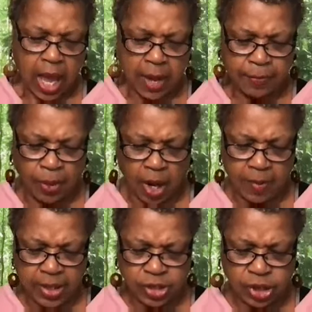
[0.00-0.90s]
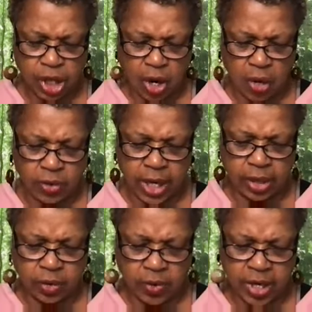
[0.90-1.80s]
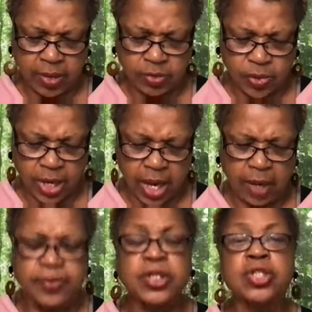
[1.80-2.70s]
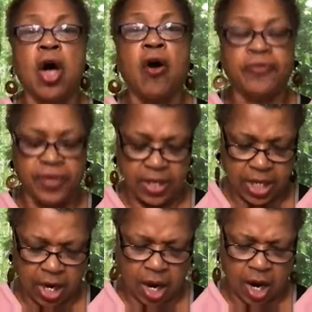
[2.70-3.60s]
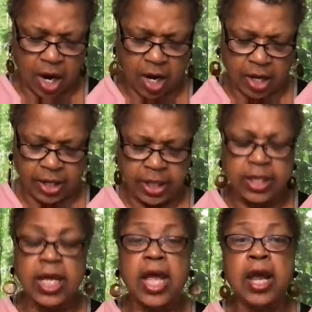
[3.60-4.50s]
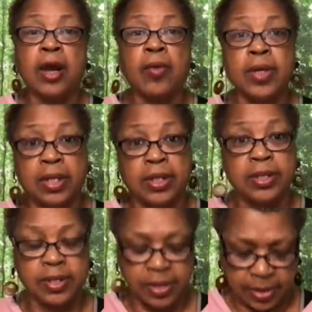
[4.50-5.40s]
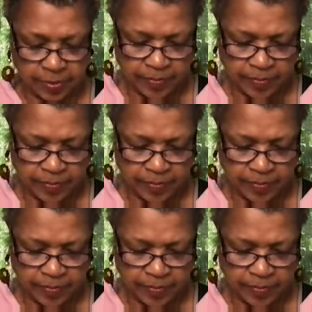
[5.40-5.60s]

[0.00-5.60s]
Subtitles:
A pumice stone and creams will help soften the hardened areas.